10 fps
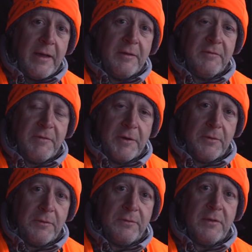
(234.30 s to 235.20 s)
on
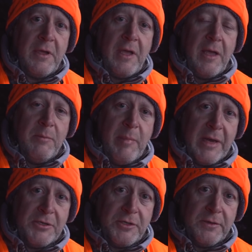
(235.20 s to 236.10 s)
funnels and
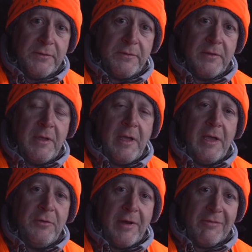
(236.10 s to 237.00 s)
benches
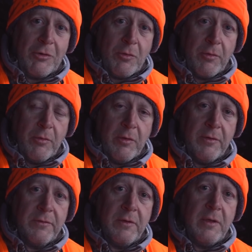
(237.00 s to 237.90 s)
and travel
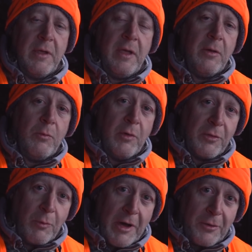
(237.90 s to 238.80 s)
corridors
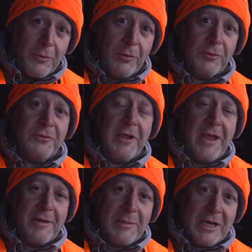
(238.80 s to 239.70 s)
with water holes
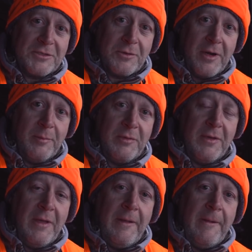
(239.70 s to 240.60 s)
and mock scrapes
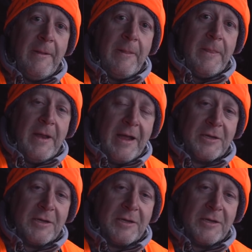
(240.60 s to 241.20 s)
that